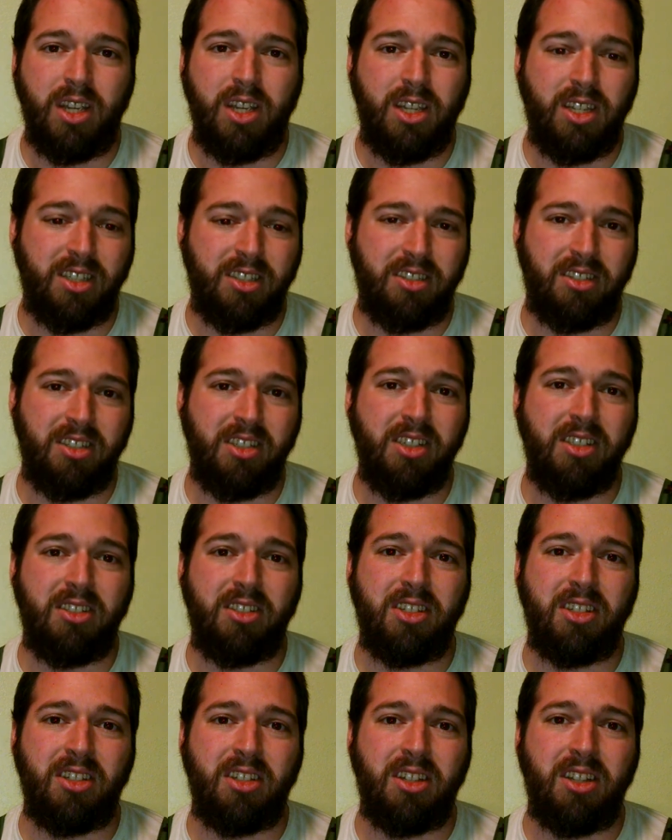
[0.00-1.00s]
He sees
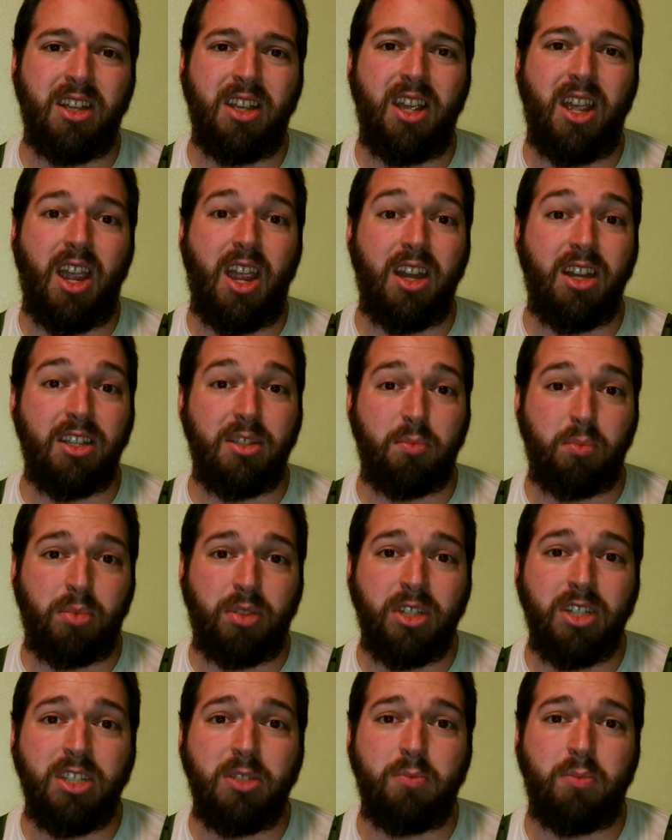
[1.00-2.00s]
it, and He's
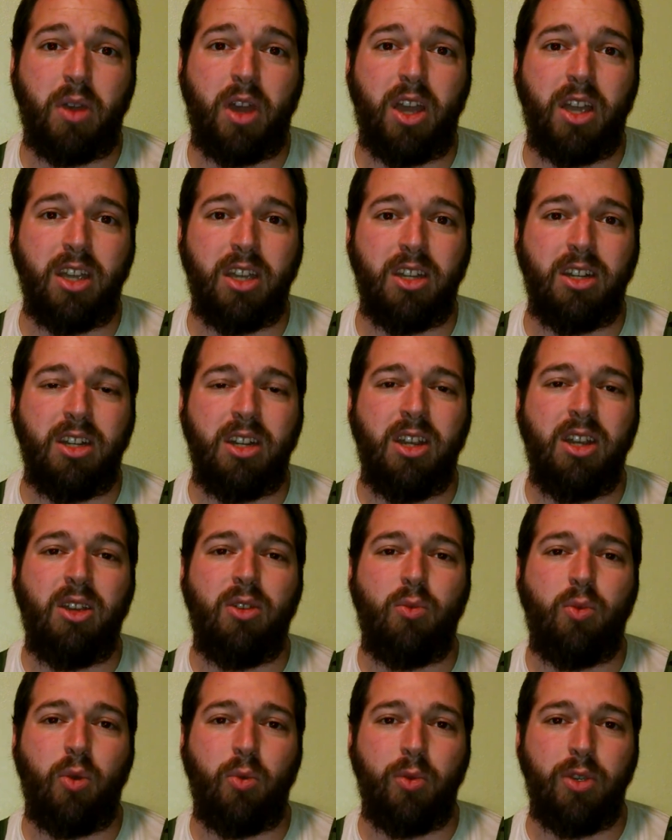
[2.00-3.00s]
pleased by it
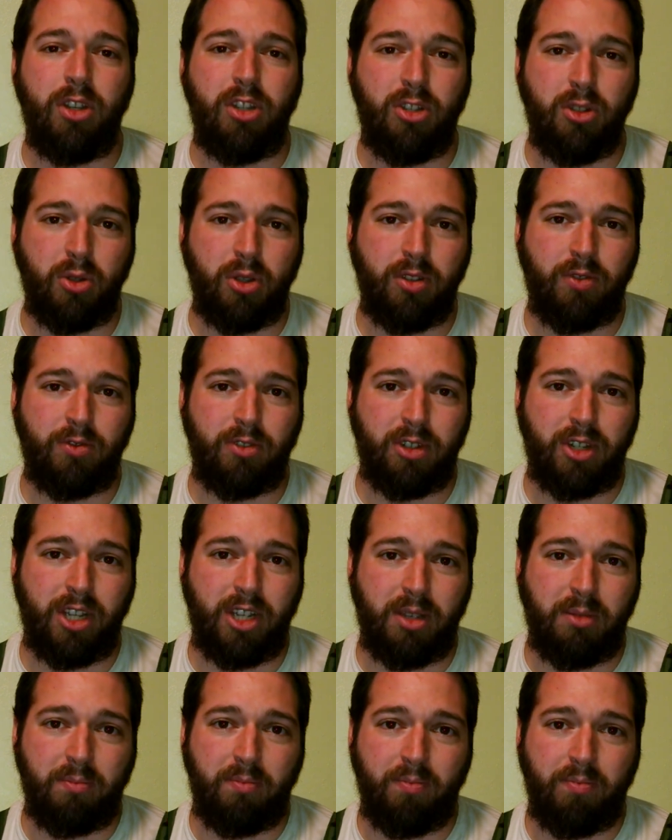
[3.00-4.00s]
when we do it for
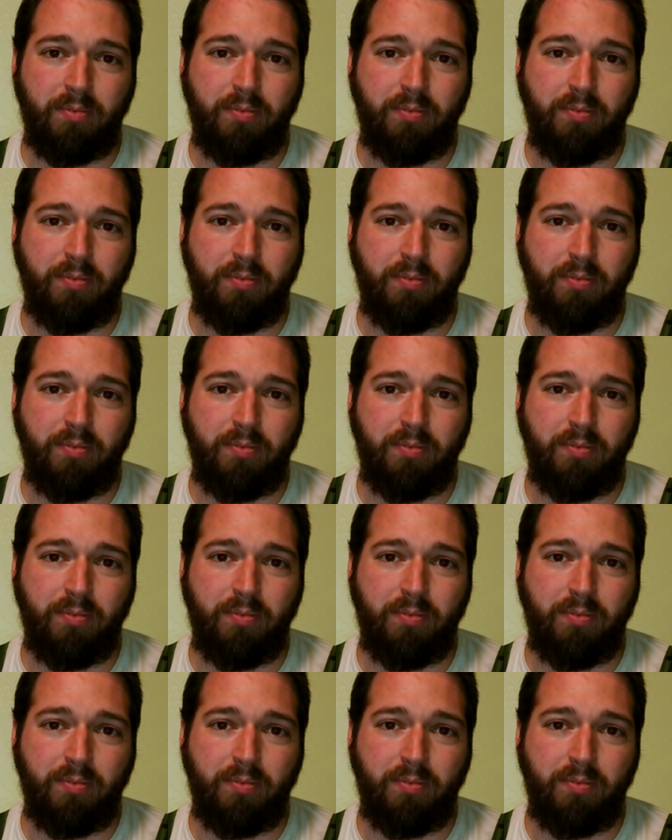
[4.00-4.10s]
Him.